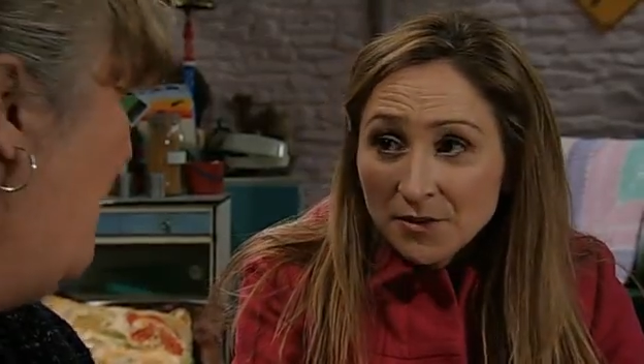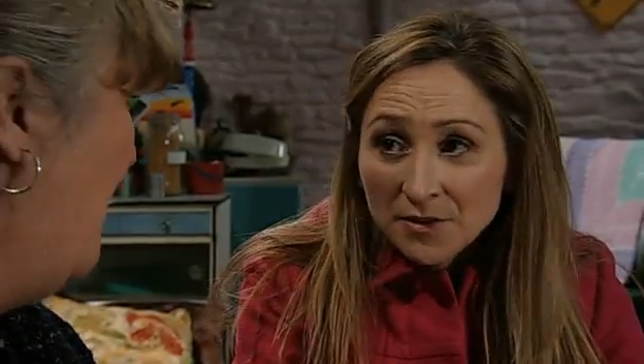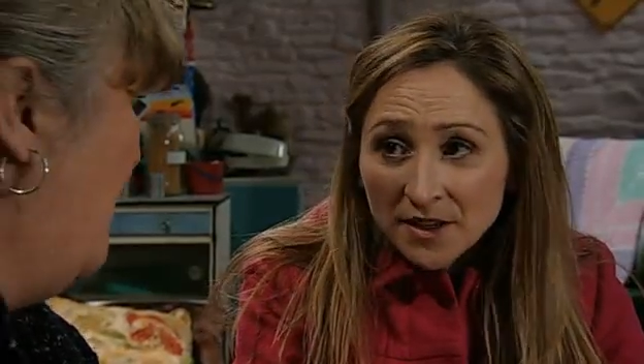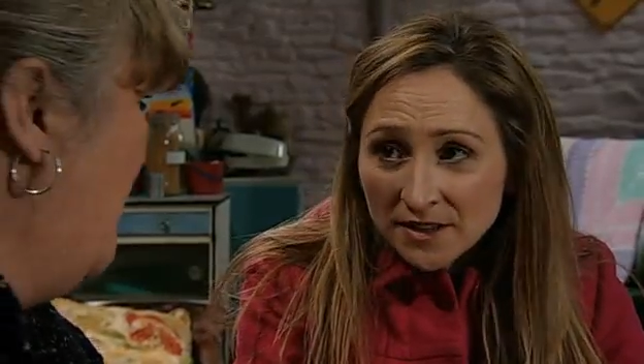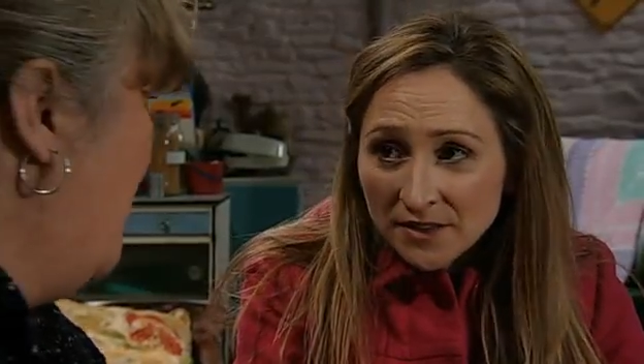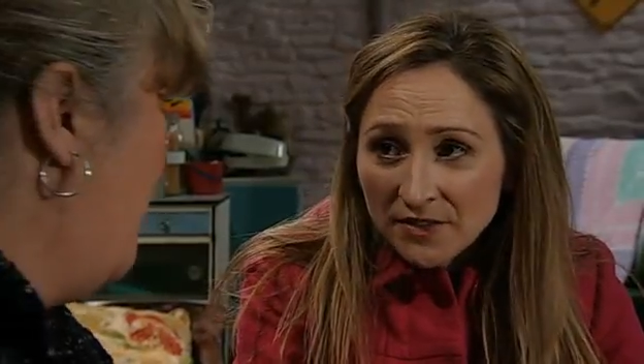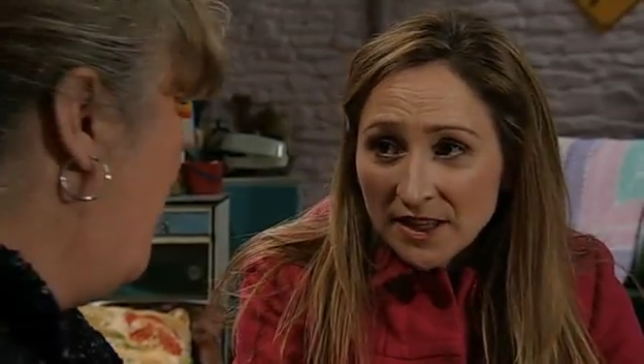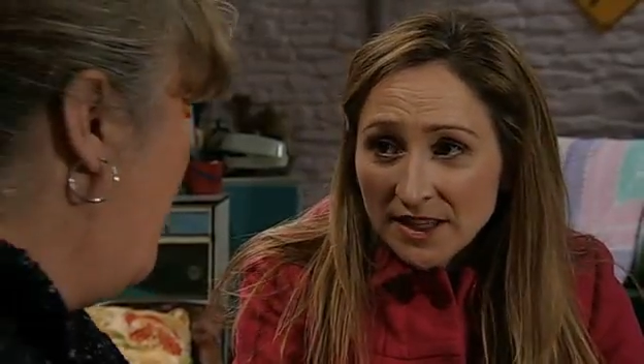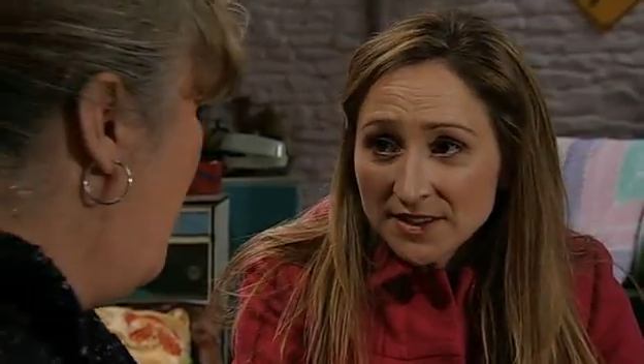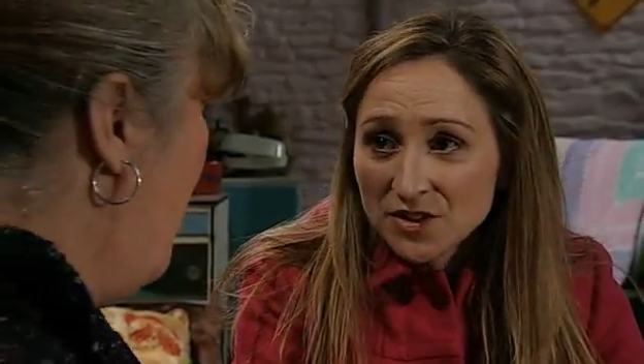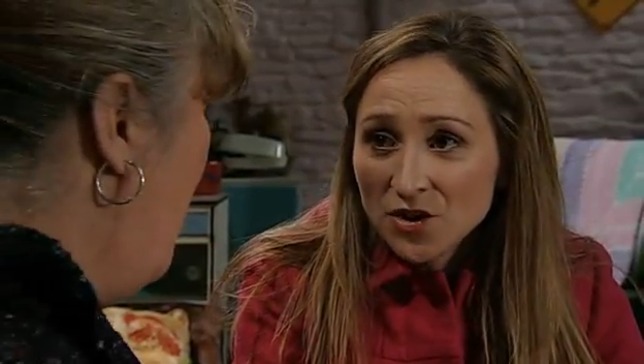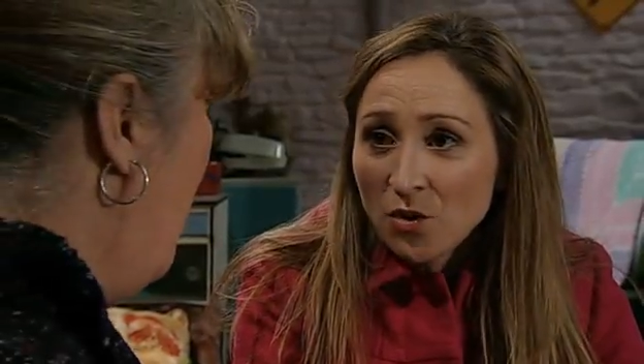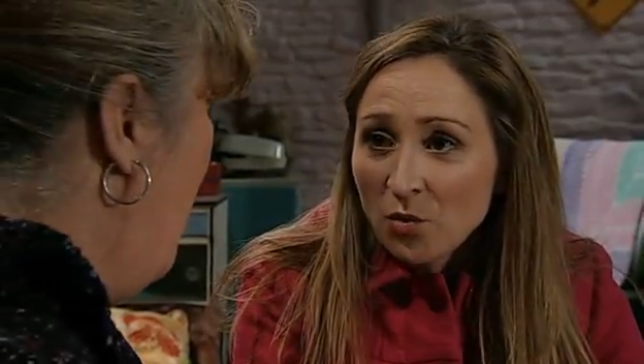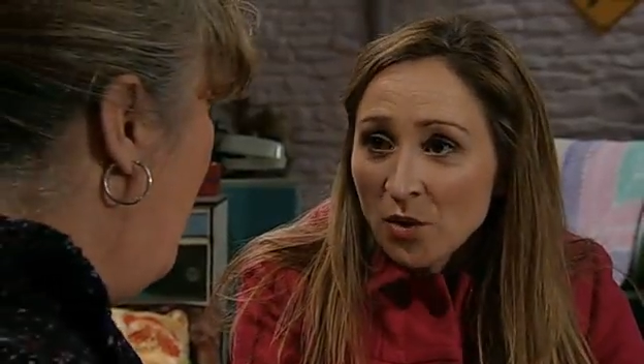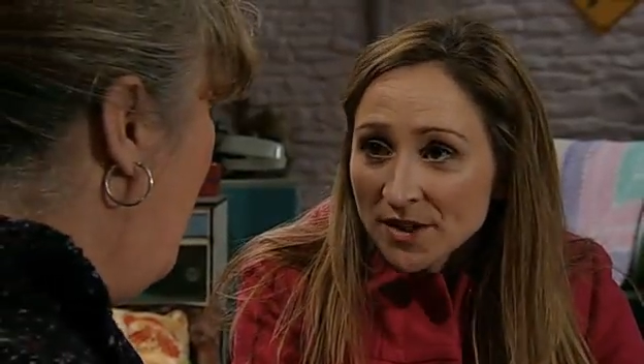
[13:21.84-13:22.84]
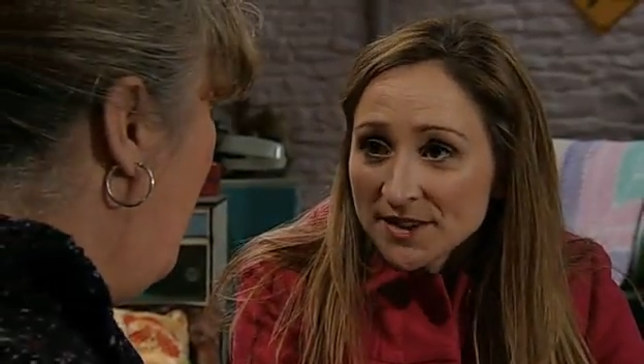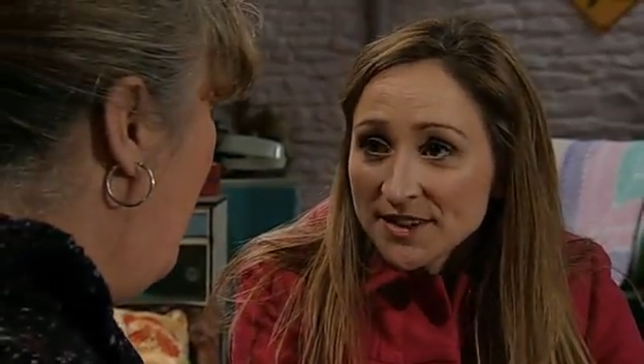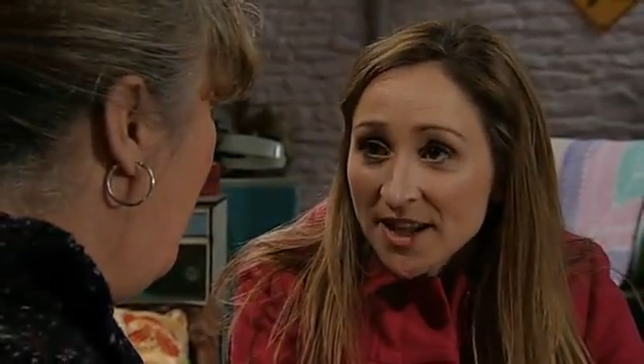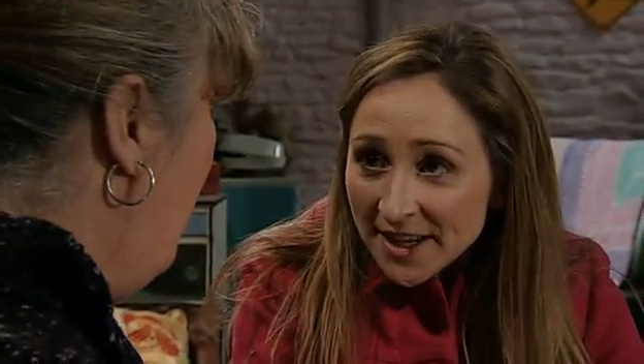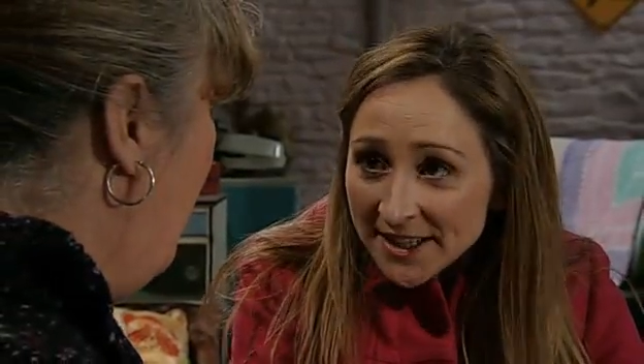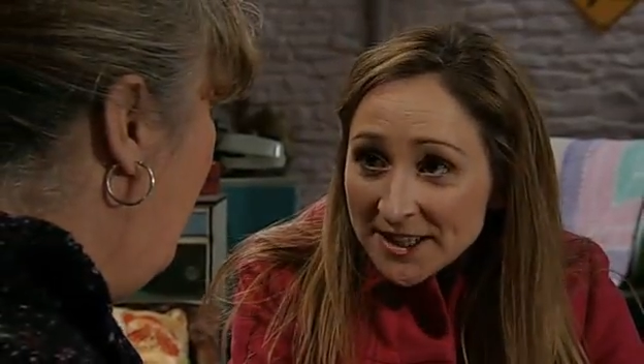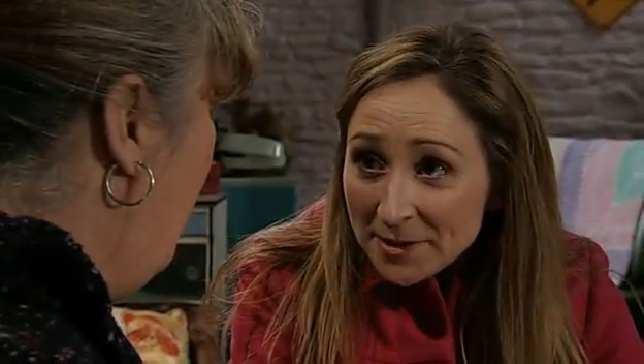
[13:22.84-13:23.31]
No, none of this, not one
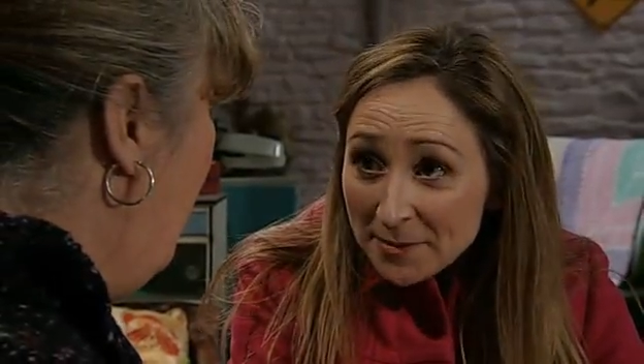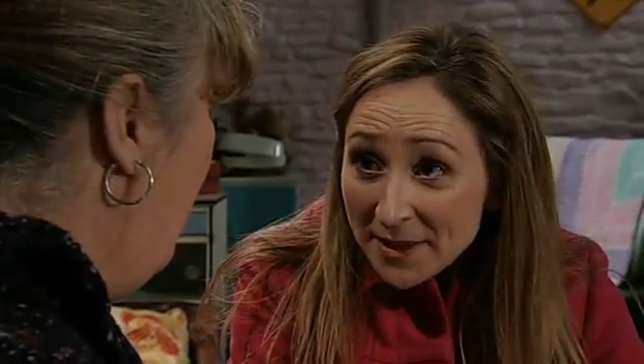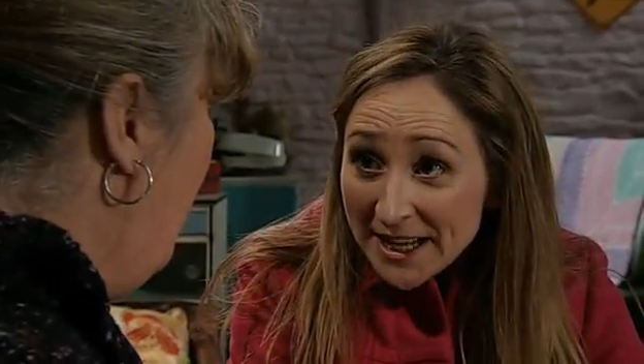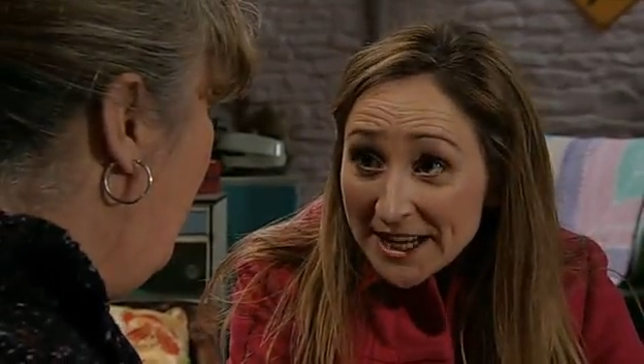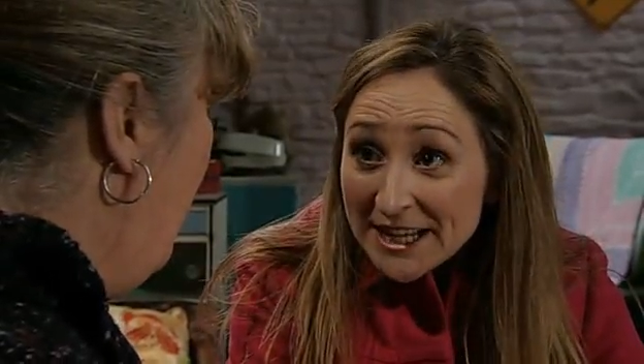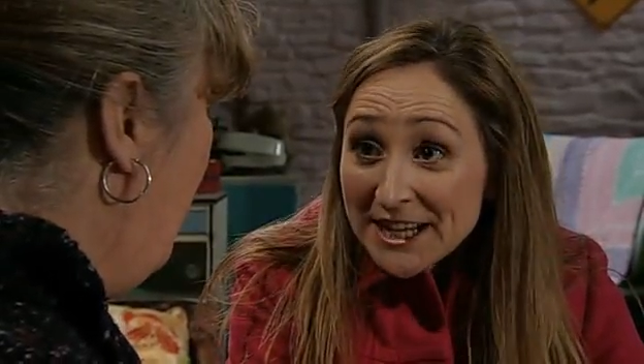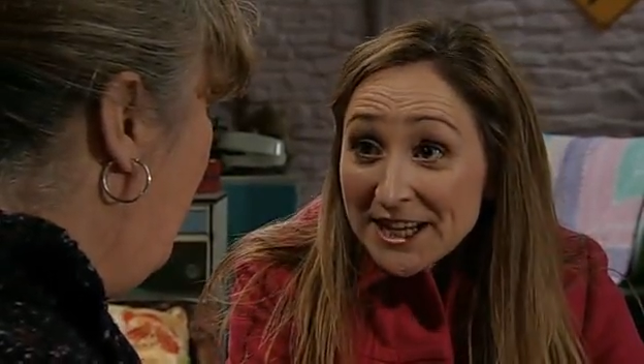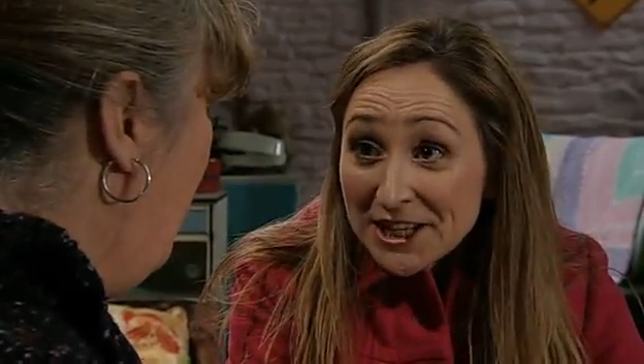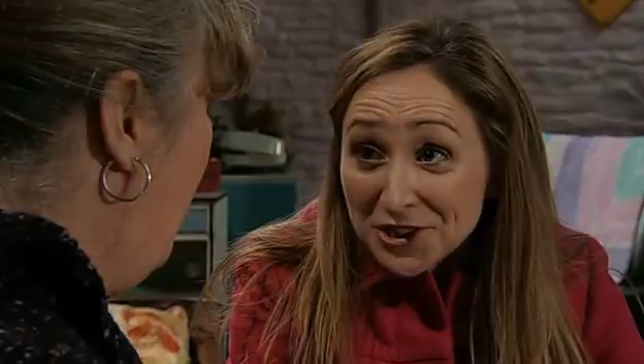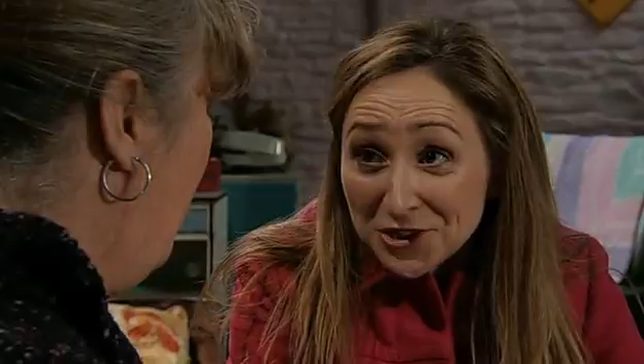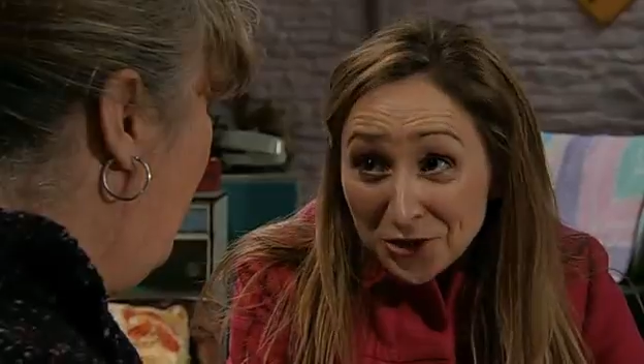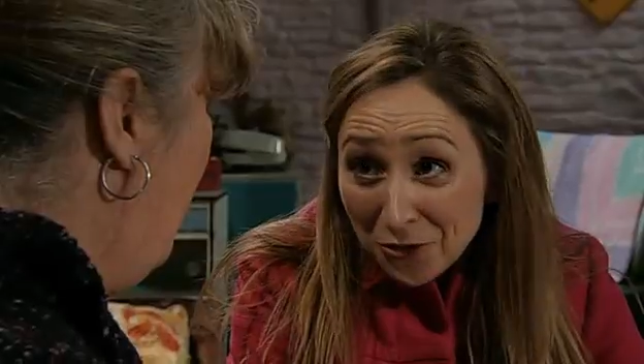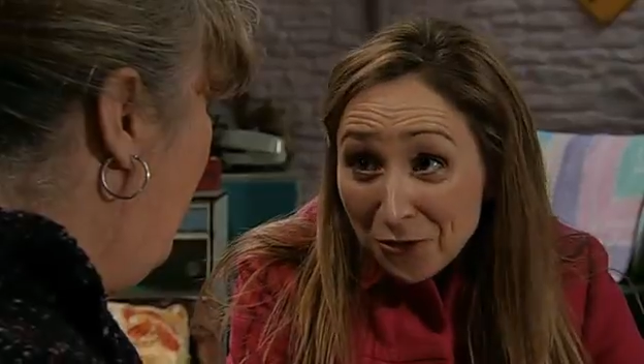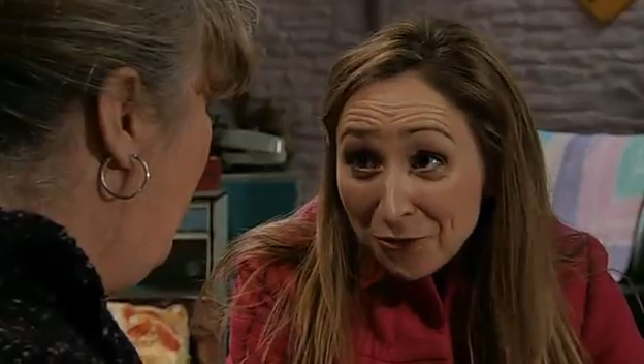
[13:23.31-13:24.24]
tiny bit, is your